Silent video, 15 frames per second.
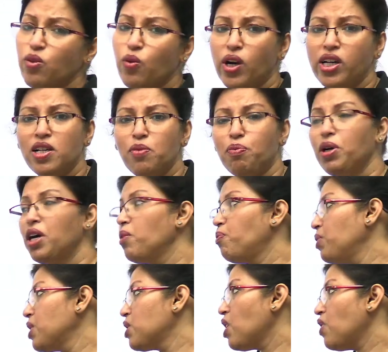so what is the
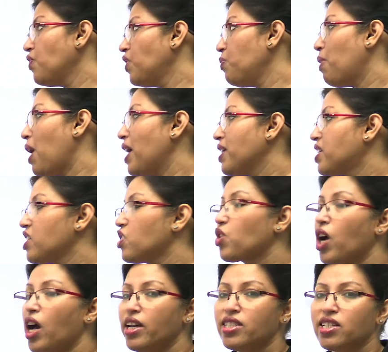purpose of the passage,
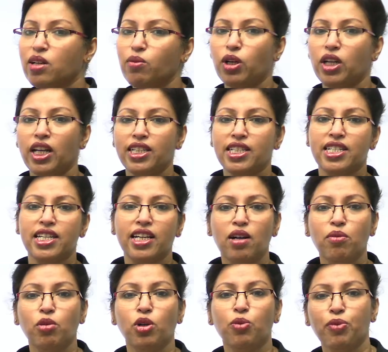guys? Come on, let's take
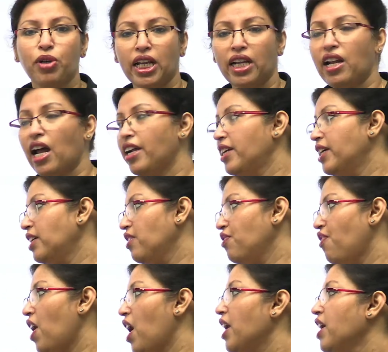a moment and
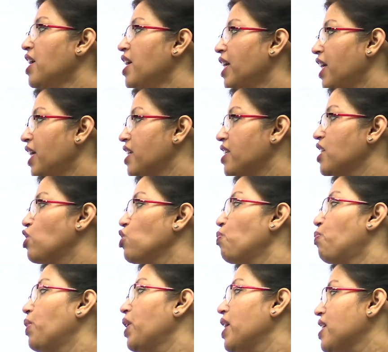identify. Is it to
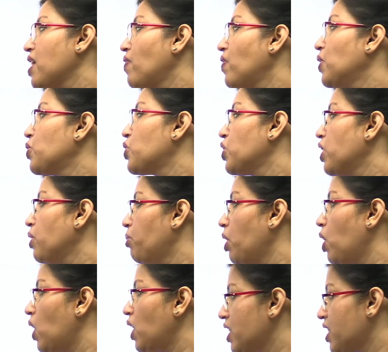praise evolutionary
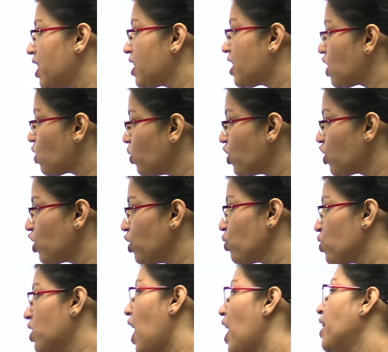biology? Is it to
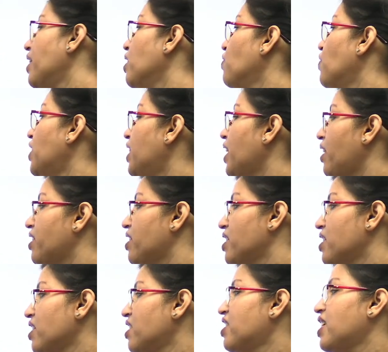introduce the idea of
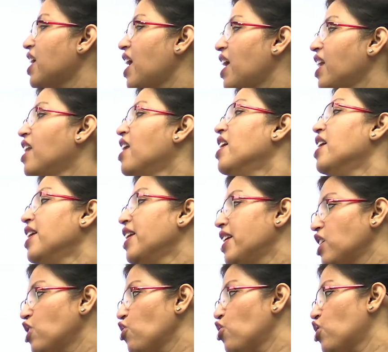intelligence in cell?
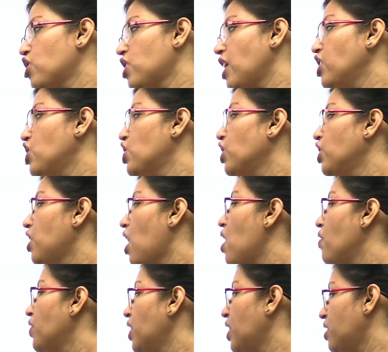Is it to censure
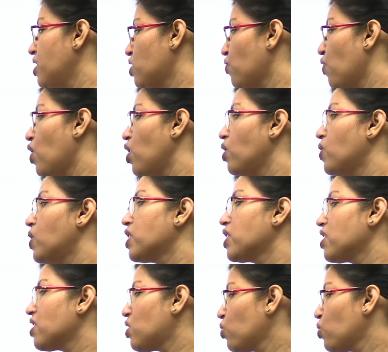Darwin and his followers? Is